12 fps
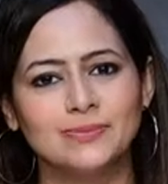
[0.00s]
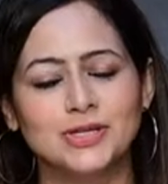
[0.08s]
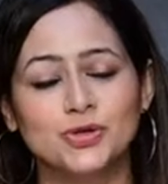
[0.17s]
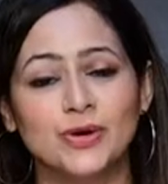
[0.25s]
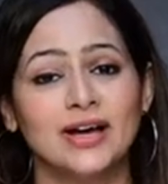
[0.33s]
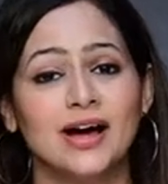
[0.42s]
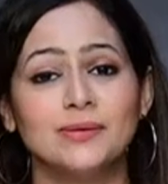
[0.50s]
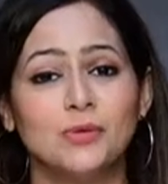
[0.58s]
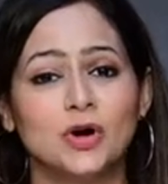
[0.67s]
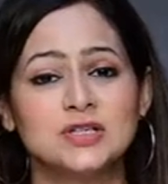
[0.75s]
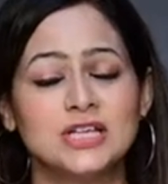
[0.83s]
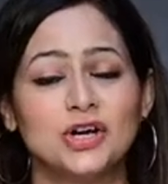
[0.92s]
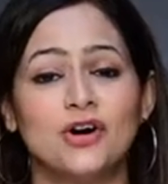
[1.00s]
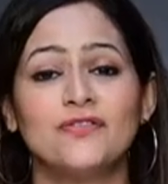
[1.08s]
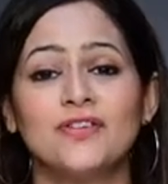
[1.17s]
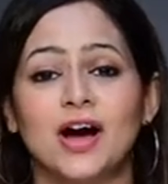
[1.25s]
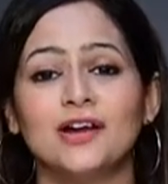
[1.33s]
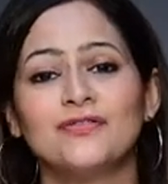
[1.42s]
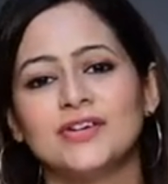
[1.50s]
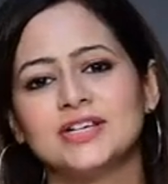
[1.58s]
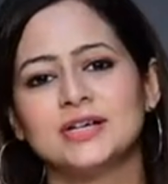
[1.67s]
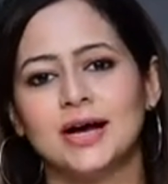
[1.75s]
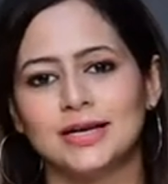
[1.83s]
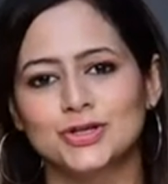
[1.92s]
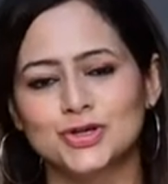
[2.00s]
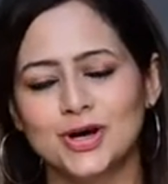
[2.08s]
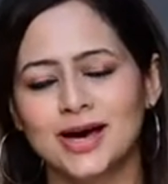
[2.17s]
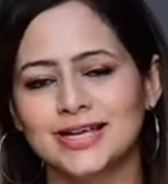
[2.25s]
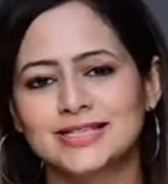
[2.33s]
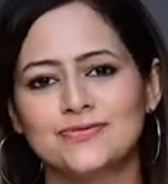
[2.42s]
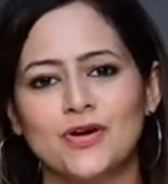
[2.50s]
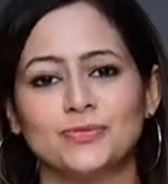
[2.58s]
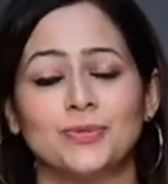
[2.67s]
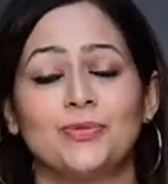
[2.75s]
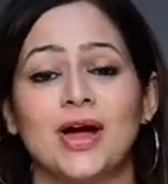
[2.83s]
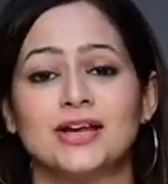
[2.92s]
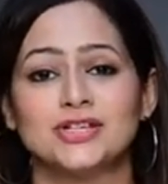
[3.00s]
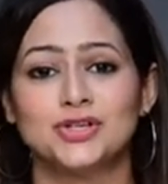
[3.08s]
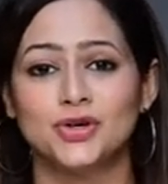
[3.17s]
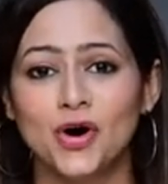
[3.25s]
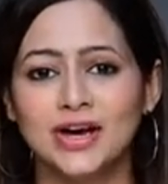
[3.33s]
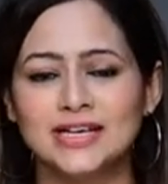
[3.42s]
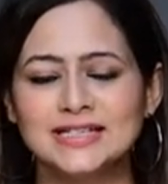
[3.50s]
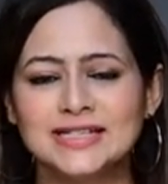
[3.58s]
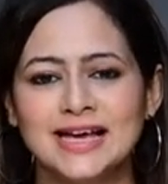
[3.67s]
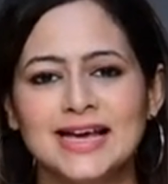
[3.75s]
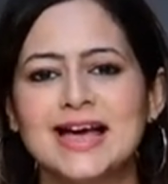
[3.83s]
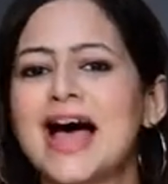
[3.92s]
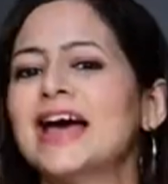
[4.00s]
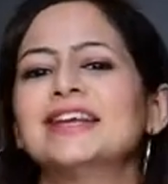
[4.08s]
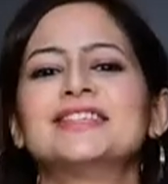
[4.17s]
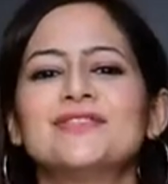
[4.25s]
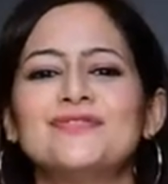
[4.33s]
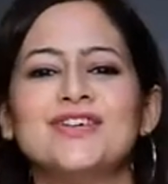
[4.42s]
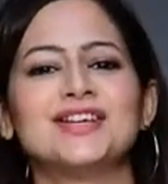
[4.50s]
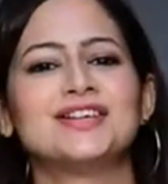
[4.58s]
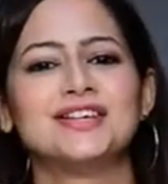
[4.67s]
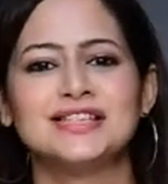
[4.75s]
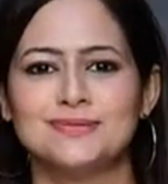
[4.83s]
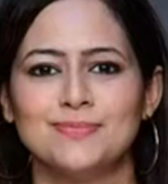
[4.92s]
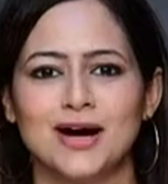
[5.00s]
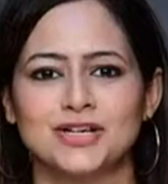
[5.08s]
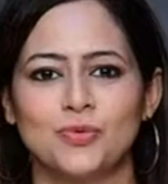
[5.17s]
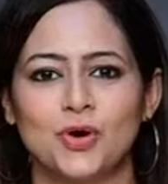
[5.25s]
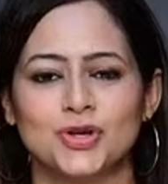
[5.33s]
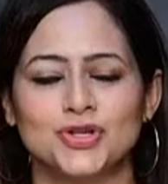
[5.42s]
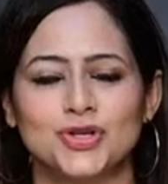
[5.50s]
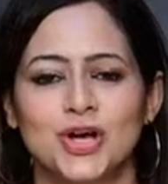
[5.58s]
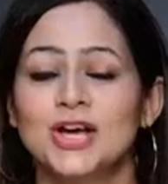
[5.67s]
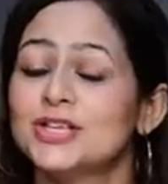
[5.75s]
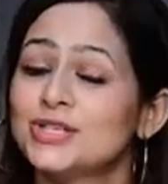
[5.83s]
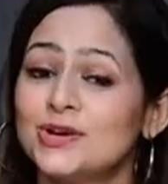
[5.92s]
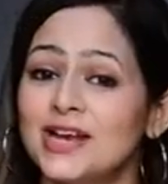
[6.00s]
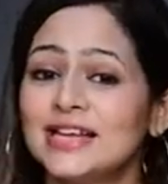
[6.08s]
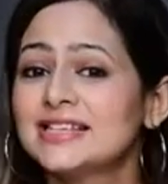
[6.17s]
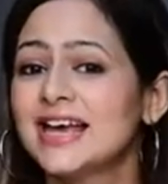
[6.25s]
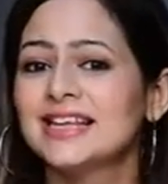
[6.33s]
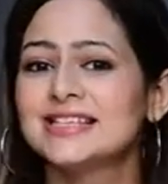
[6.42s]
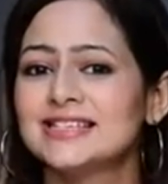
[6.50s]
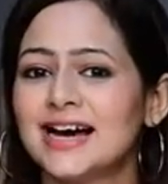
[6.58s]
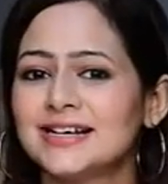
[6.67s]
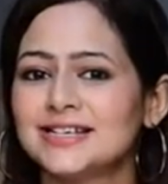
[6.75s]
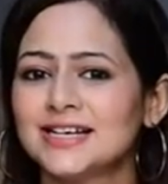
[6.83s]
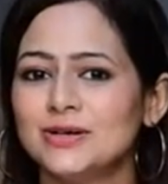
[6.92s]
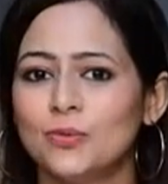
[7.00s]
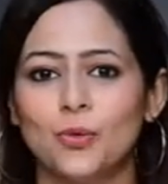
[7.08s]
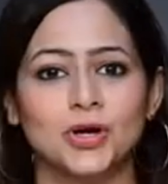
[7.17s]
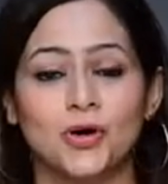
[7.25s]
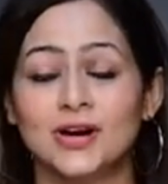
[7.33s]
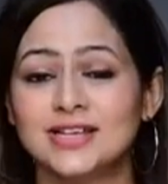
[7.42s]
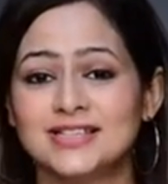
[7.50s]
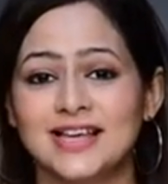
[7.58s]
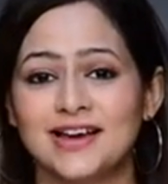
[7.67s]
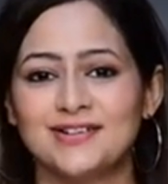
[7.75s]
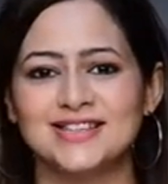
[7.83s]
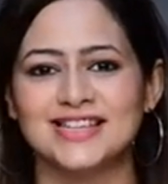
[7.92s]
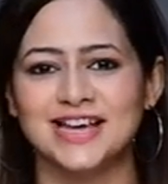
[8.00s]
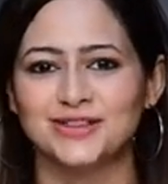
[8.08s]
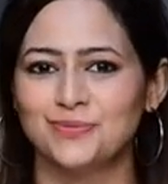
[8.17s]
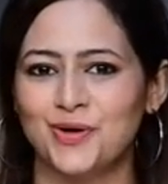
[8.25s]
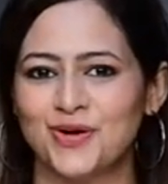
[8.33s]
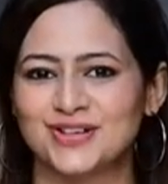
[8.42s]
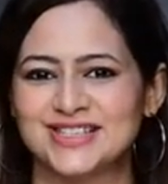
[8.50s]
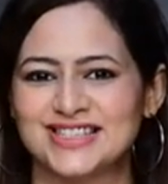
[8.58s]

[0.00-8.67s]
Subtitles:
be doing unboxing of ColorFit Ultra. It's from the brand Noise and it's a fitness smartwatch. So let's get started. What all is there inside the box?